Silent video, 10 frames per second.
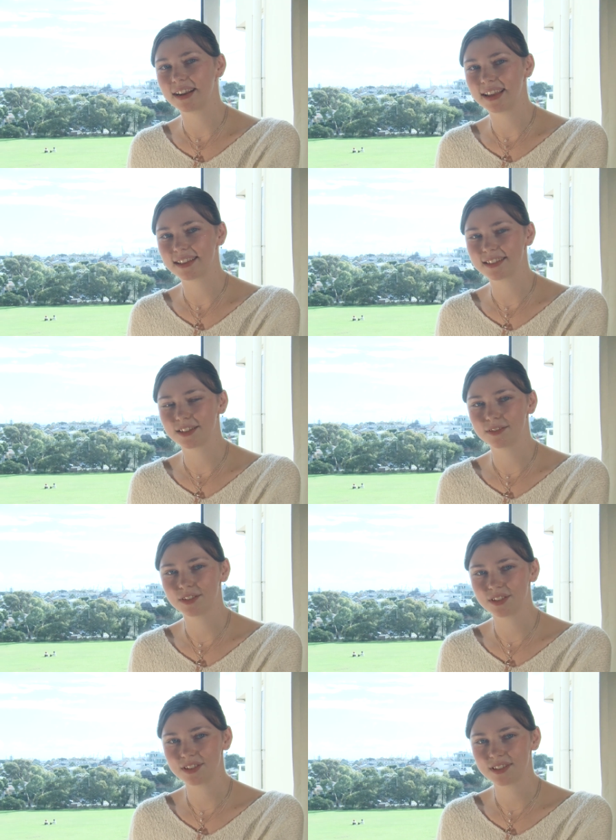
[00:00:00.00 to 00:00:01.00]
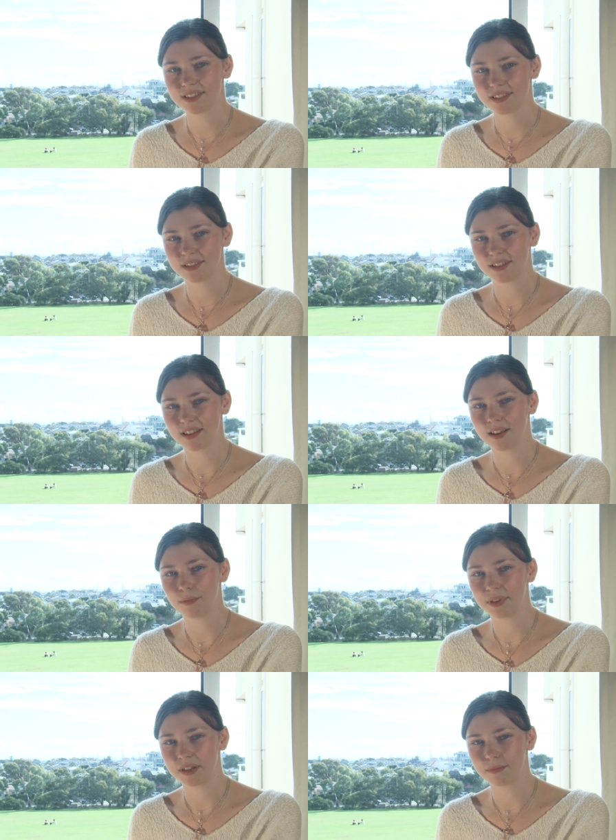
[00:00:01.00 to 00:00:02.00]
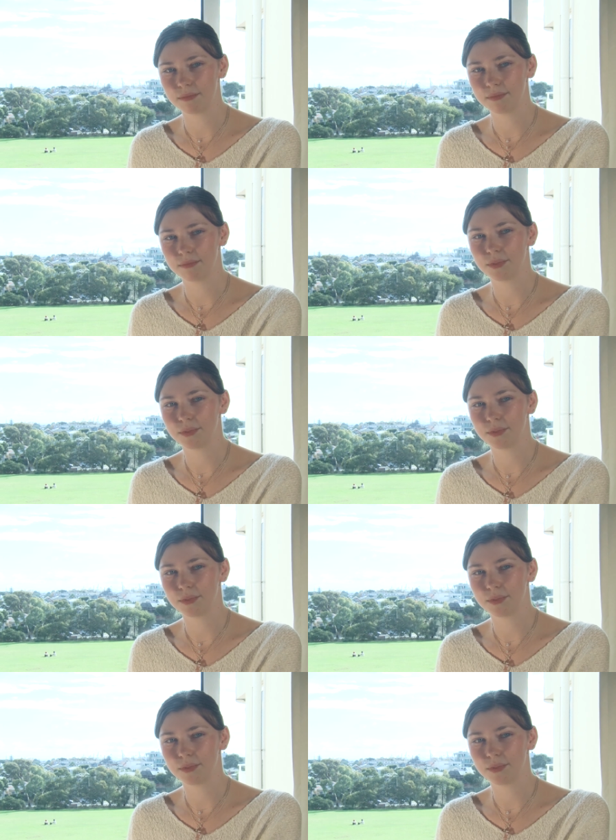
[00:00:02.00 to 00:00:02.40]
But I guess I was just a bit